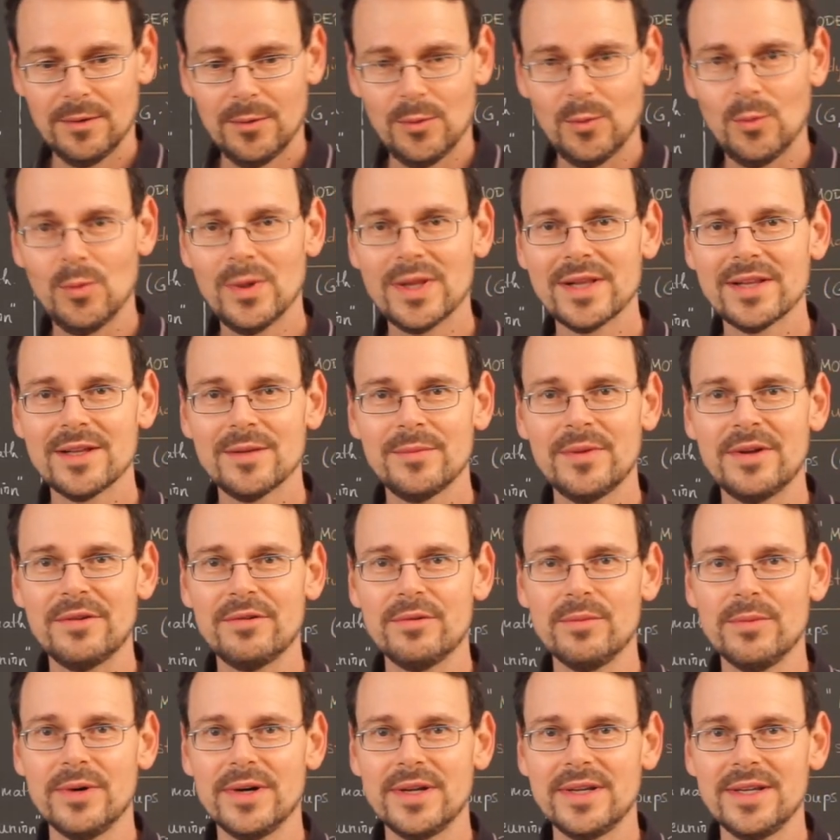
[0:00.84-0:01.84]
Welcome
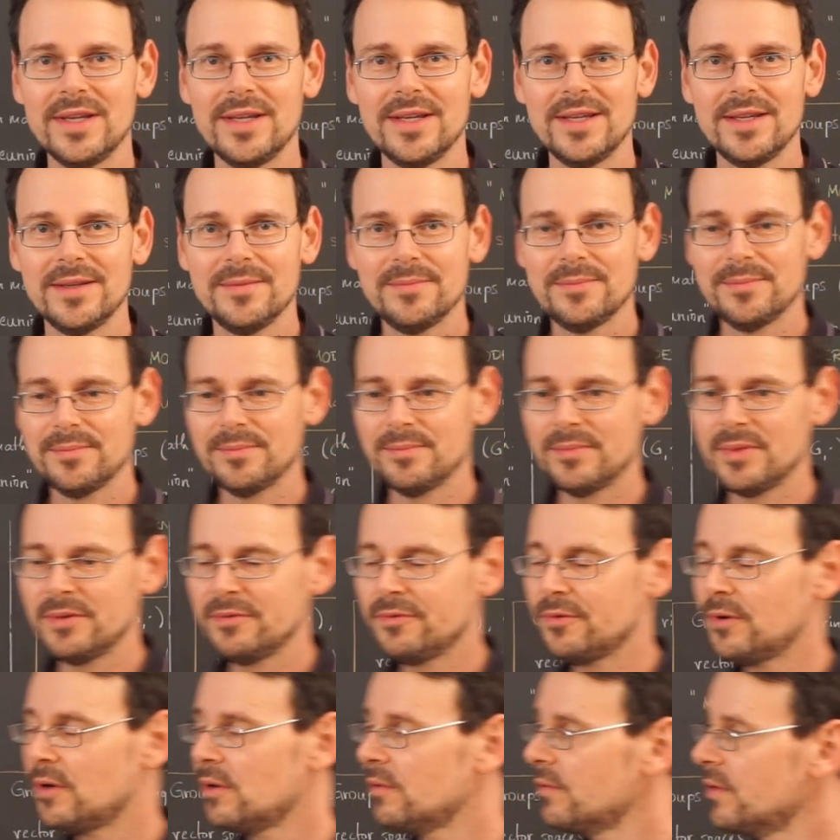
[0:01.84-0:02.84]
everybody.
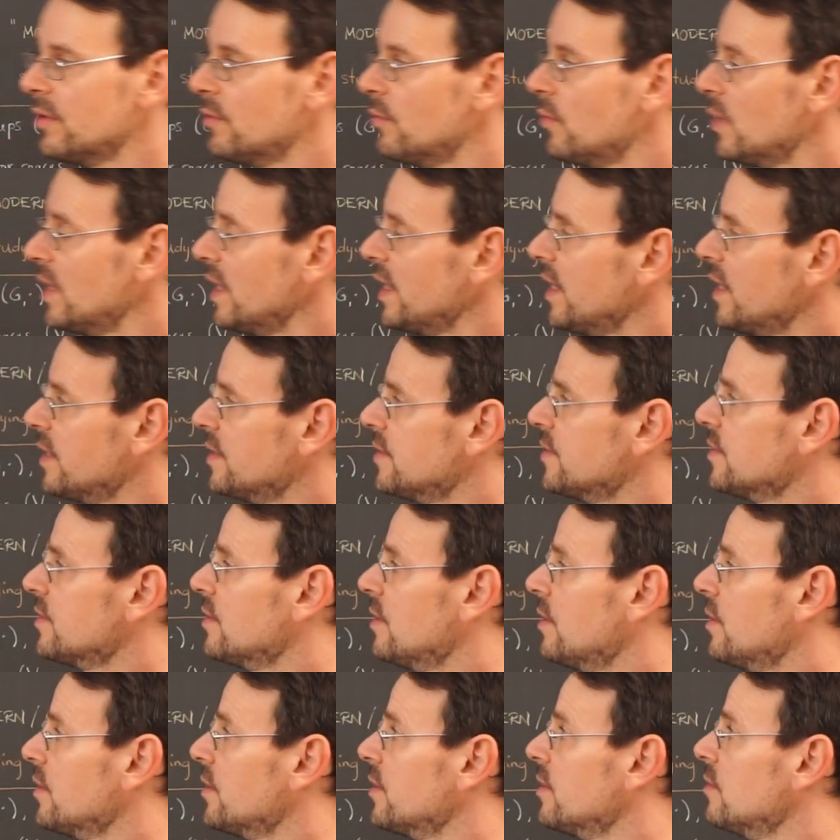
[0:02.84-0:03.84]
Before we really get
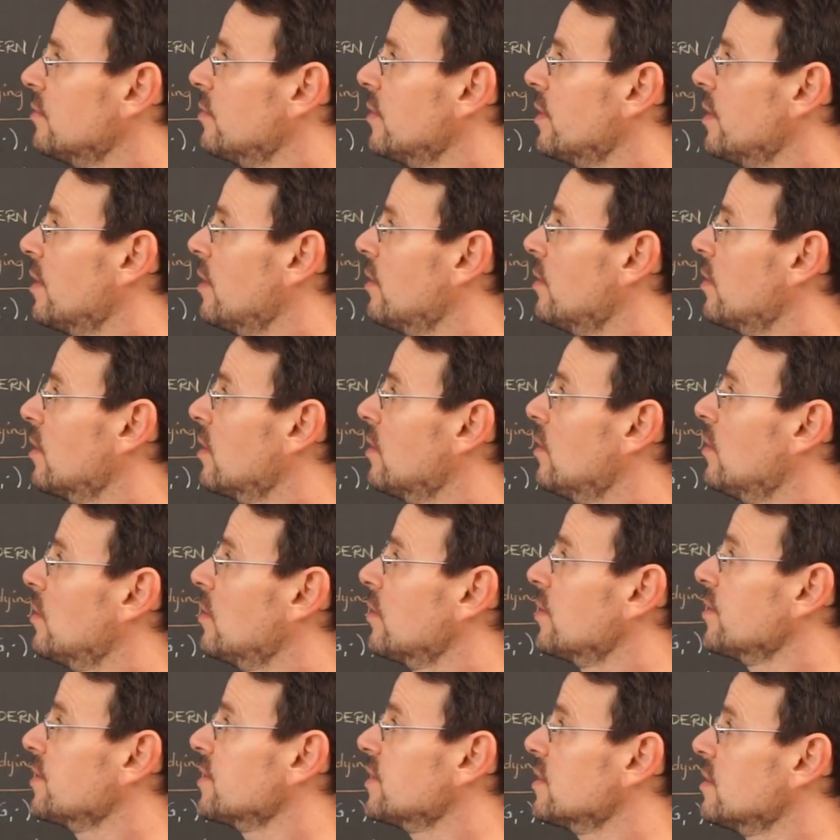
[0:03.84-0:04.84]
started with our
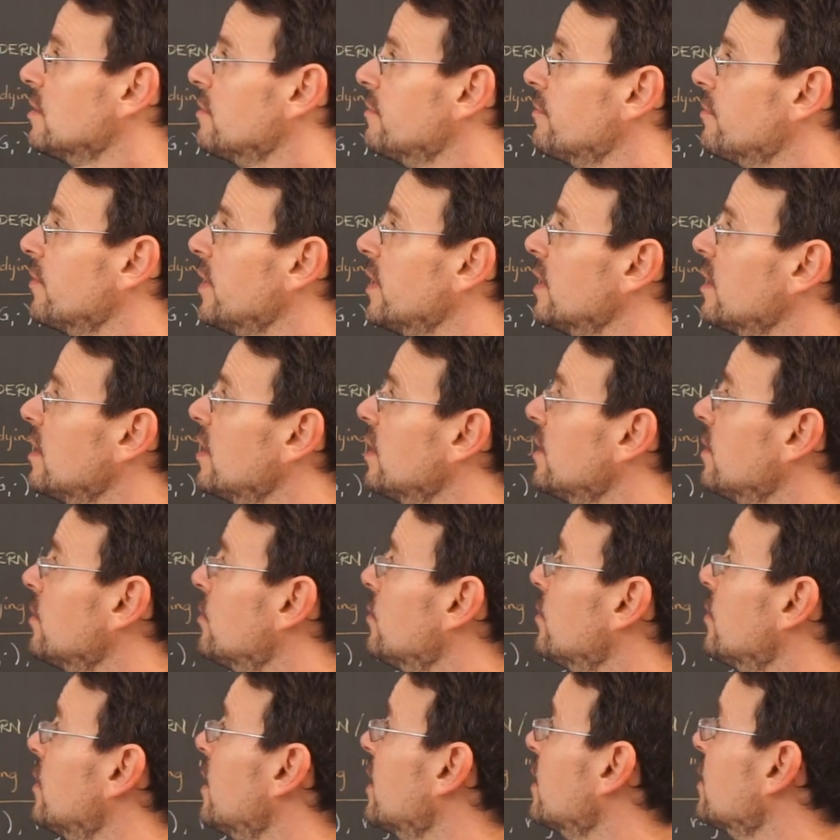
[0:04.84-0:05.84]
course, A Friendly
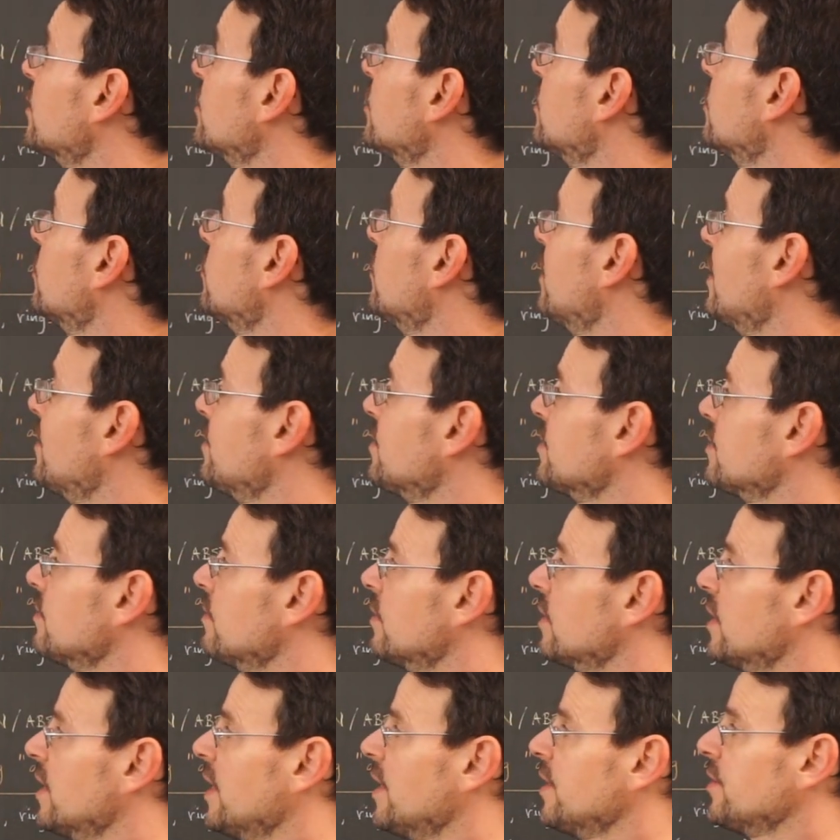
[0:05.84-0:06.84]
Introduction to
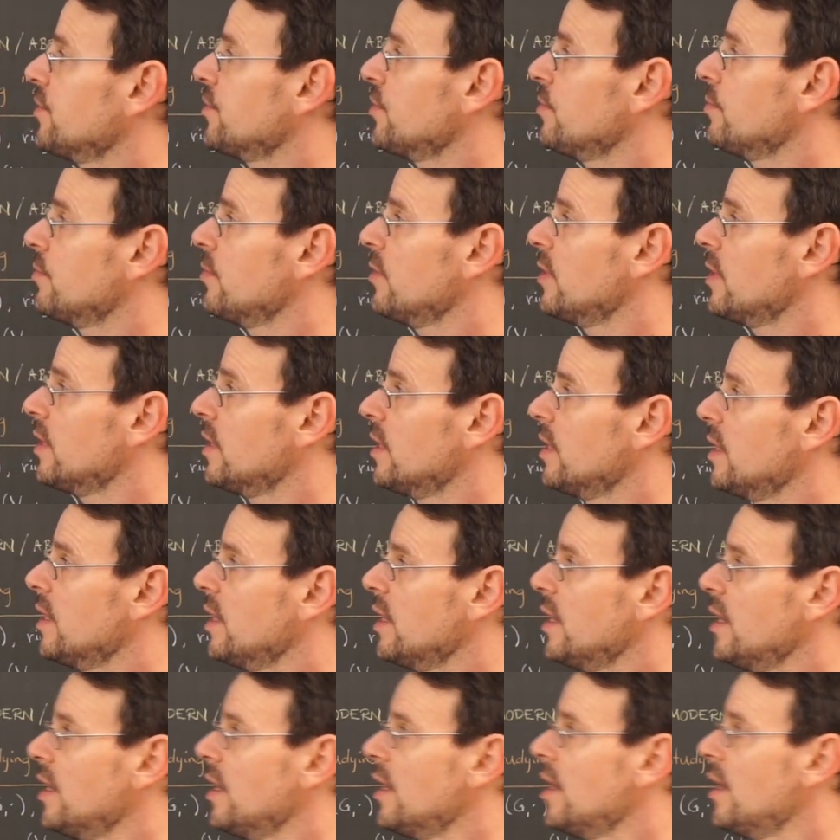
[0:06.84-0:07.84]
Abstract Algebra,
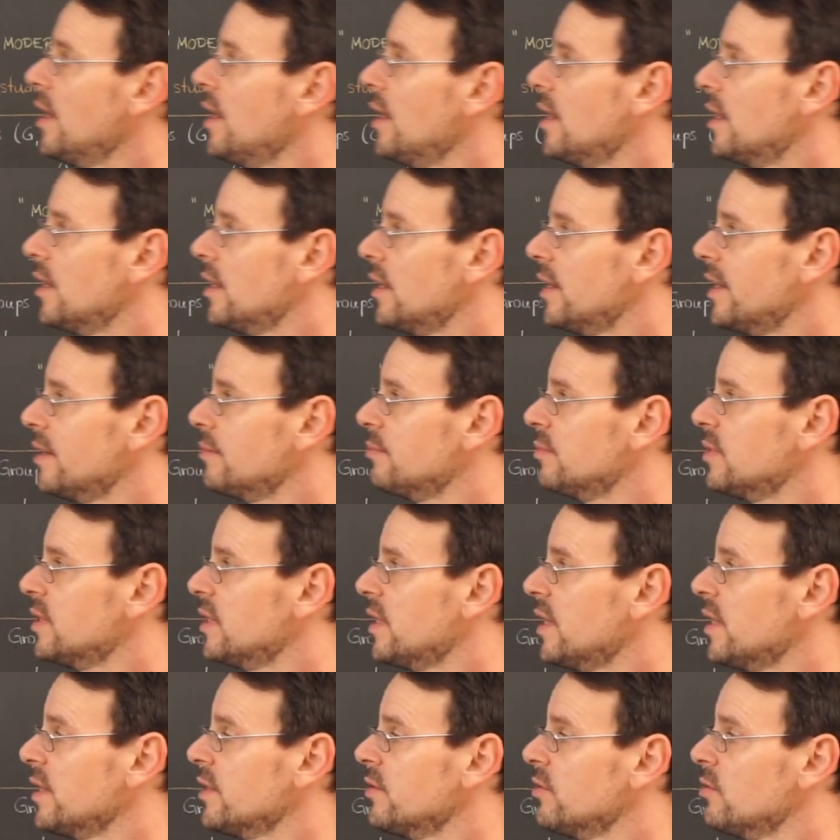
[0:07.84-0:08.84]
let me
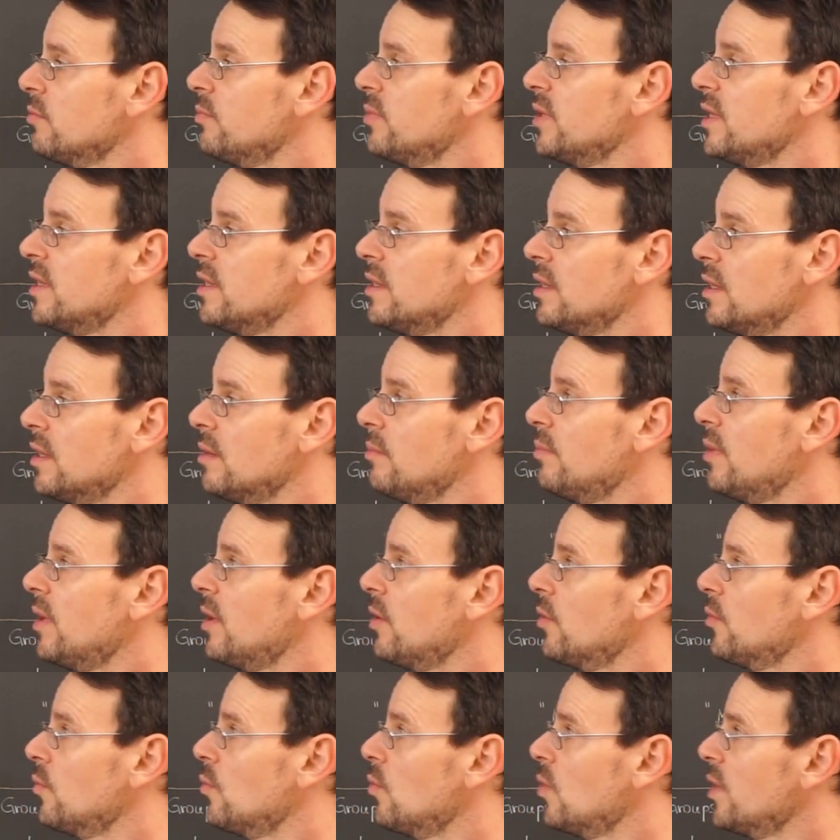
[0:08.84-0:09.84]
tell you a bit
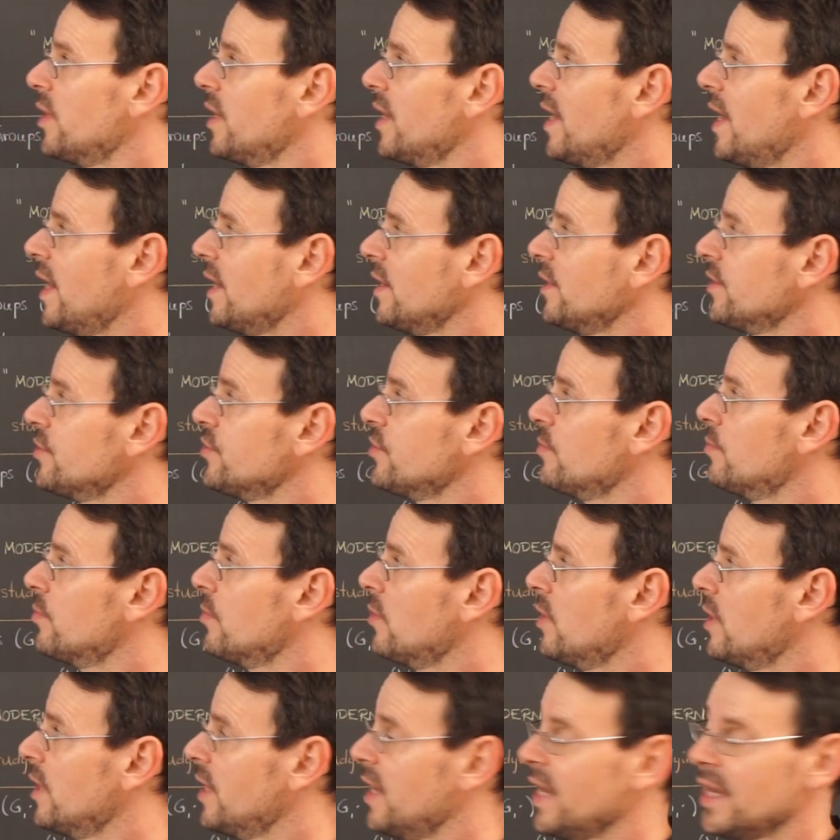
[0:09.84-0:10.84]
about what
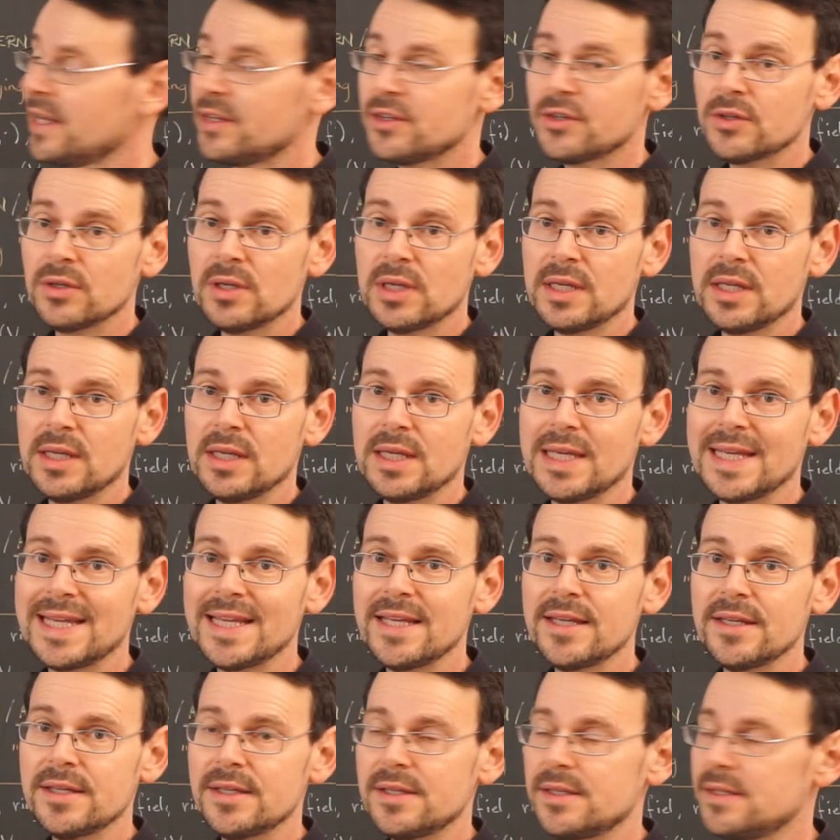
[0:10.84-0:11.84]
algebra actually
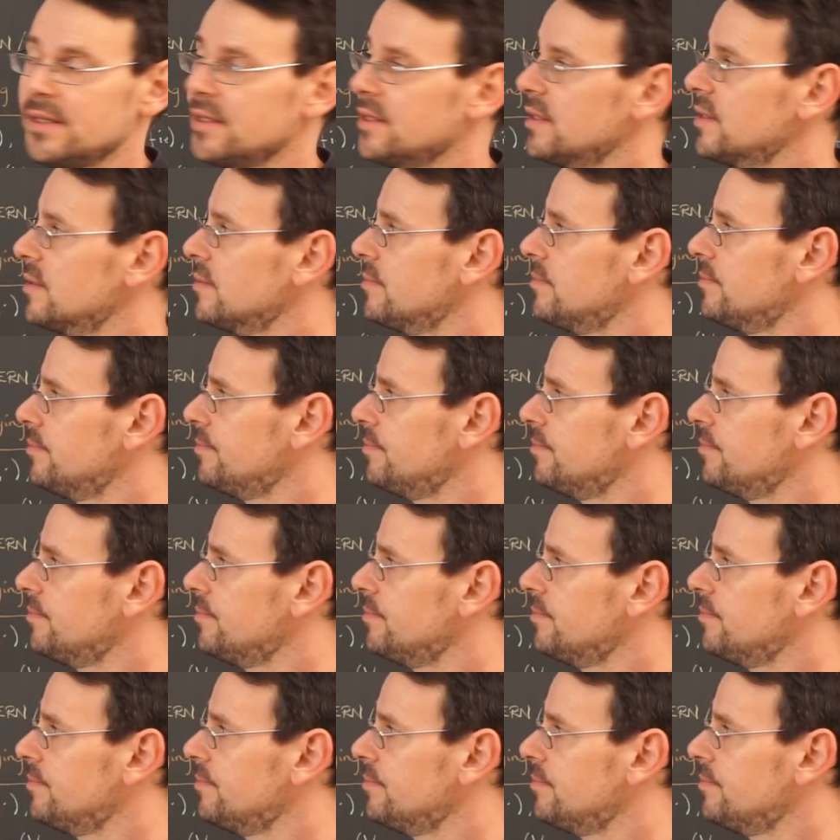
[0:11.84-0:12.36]
is.